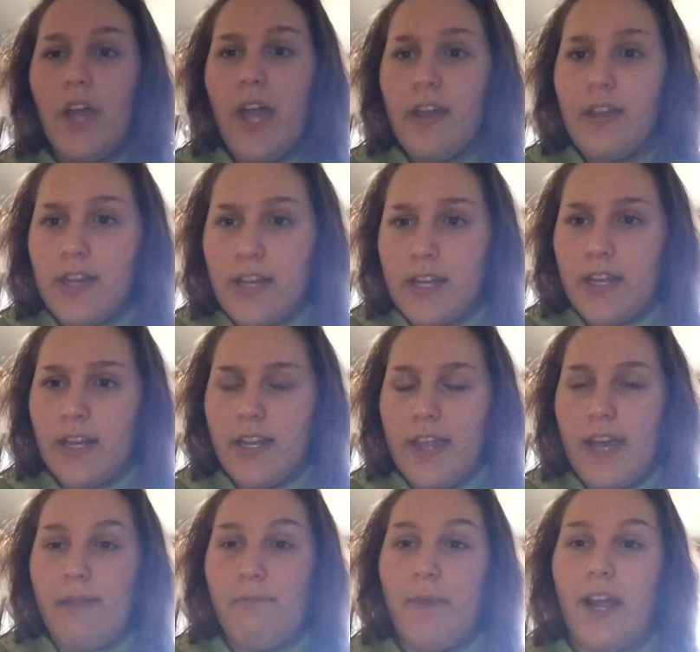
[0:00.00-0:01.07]
And
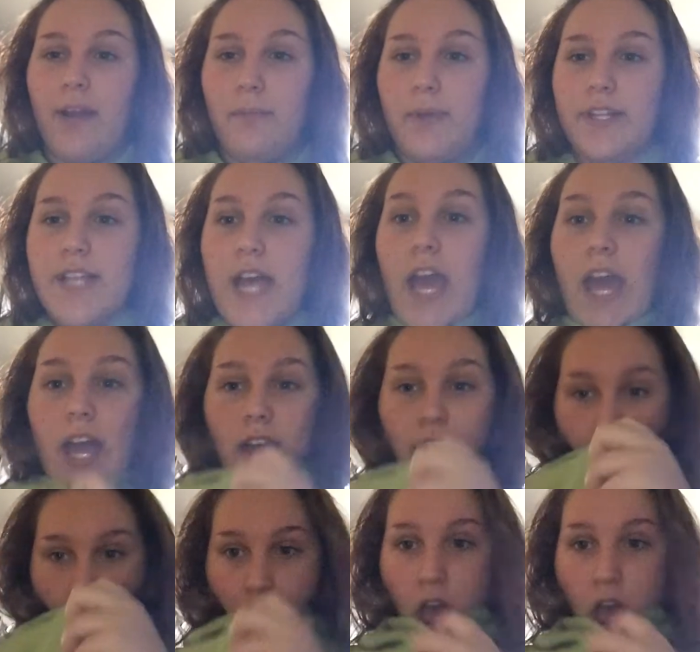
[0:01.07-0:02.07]
they made me take